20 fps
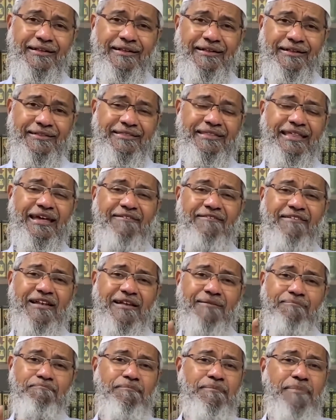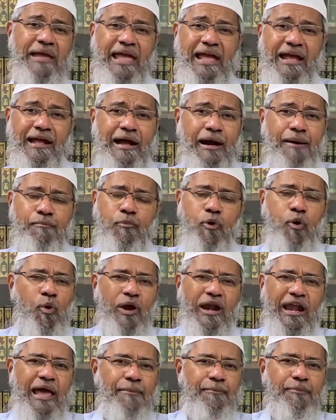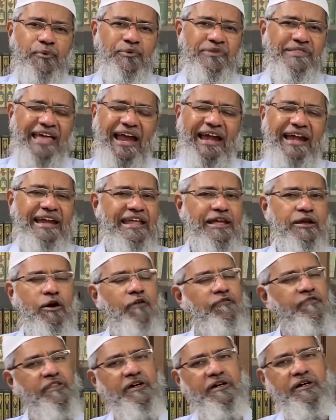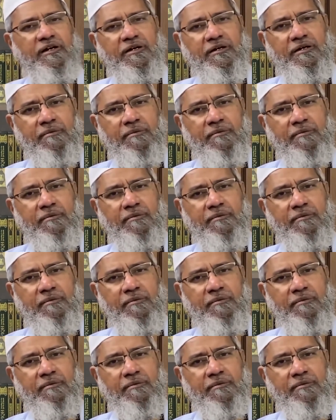They may come overlap with the ending of the